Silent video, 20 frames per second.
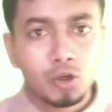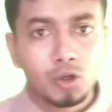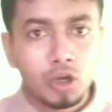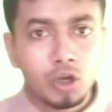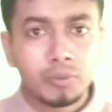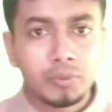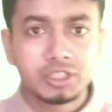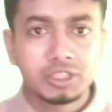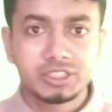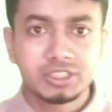
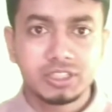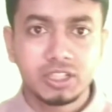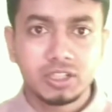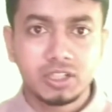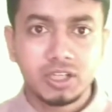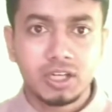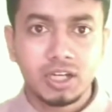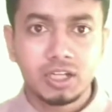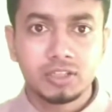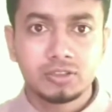commercial
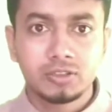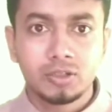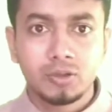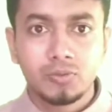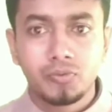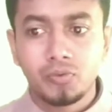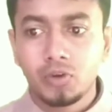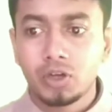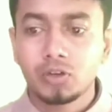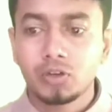car
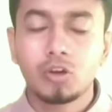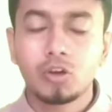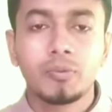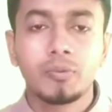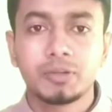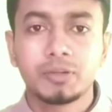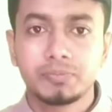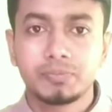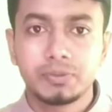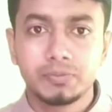for
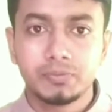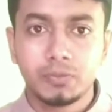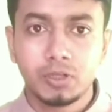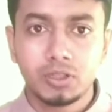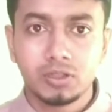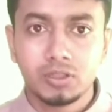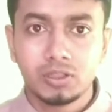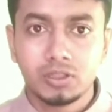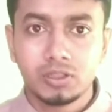common people.